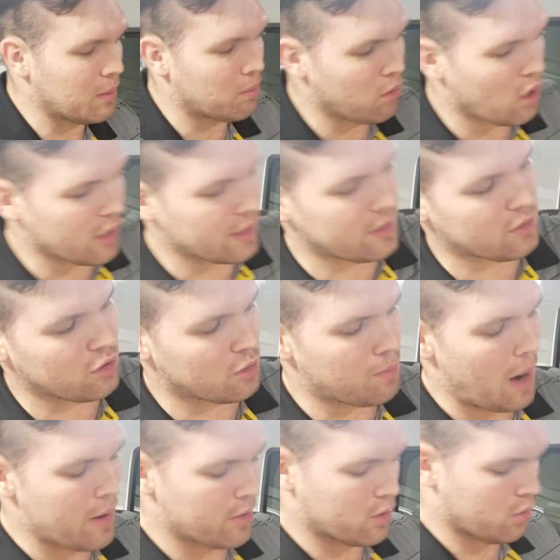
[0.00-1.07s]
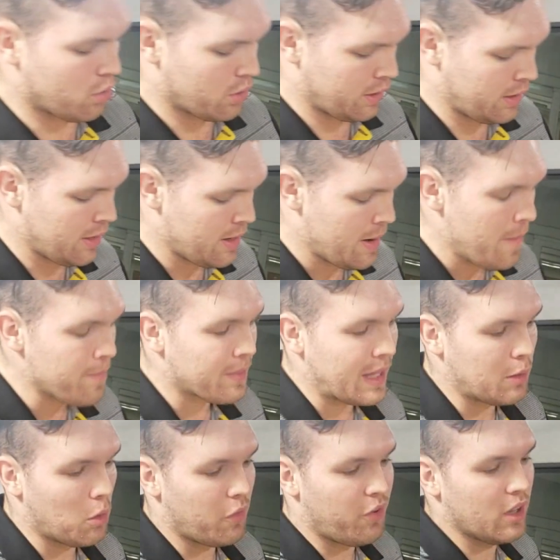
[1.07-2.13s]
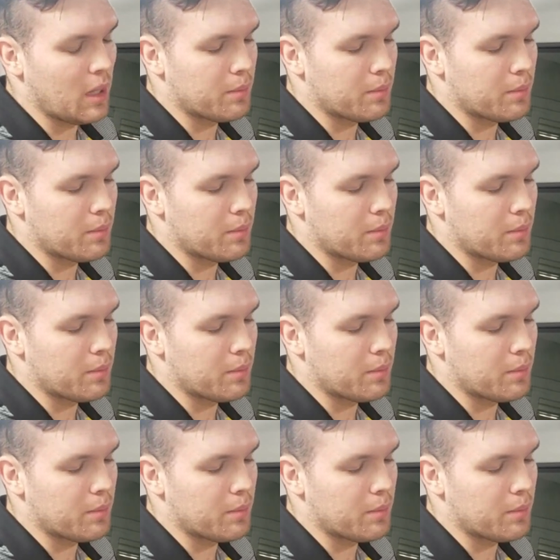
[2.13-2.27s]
plug it into your power cord, and it will fill